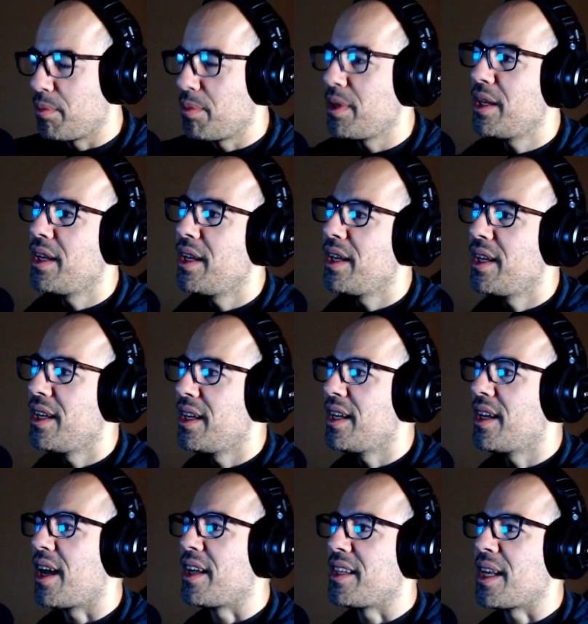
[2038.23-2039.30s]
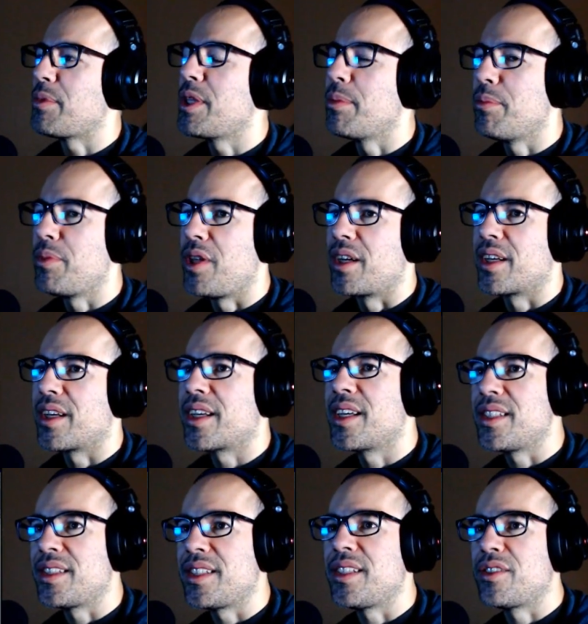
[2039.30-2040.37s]
I named him Blanca because he's sort
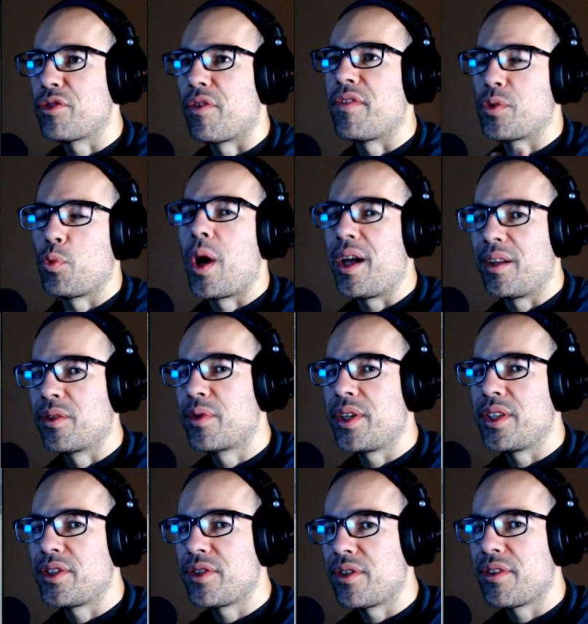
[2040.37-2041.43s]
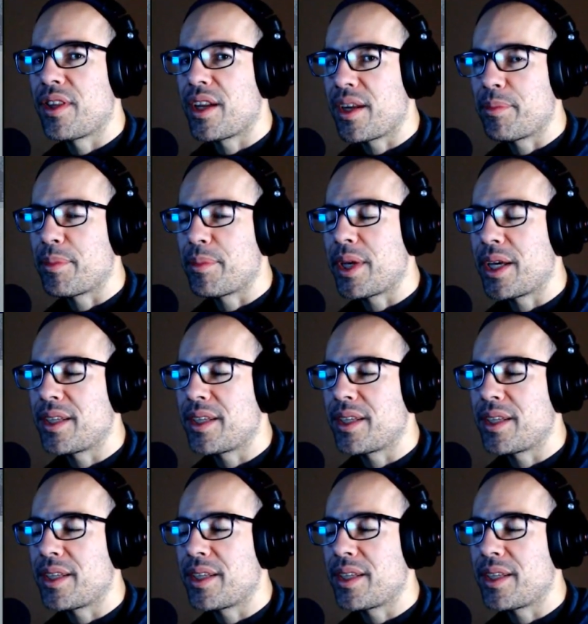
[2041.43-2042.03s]
of this wild creature that I met.